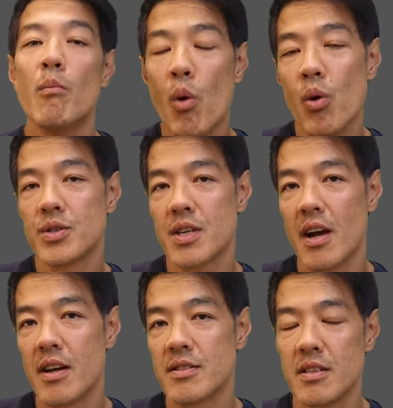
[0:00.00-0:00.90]
more
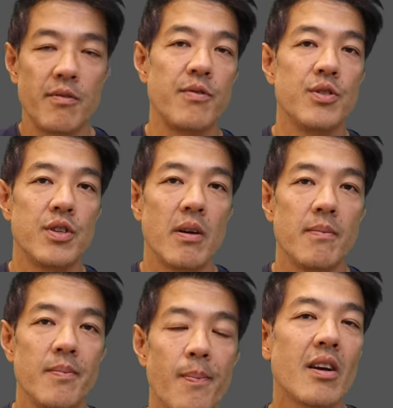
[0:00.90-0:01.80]
scars in the future.
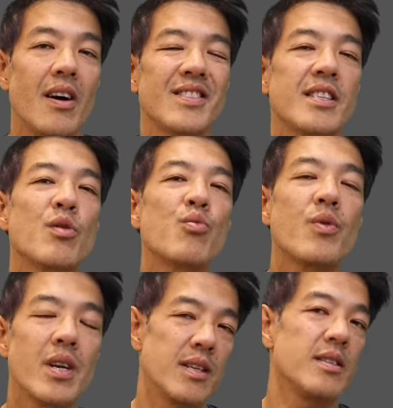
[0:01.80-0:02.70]
Guys, that's a
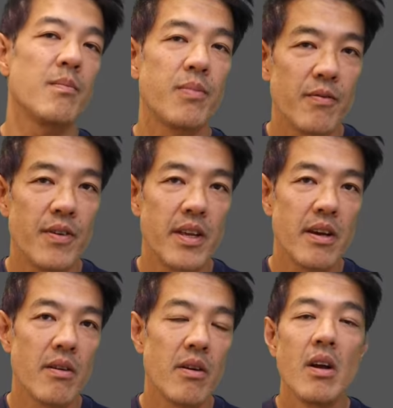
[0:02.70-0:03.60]
really simple
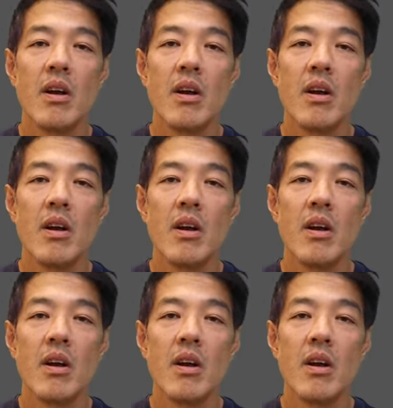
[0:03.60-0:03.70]
video.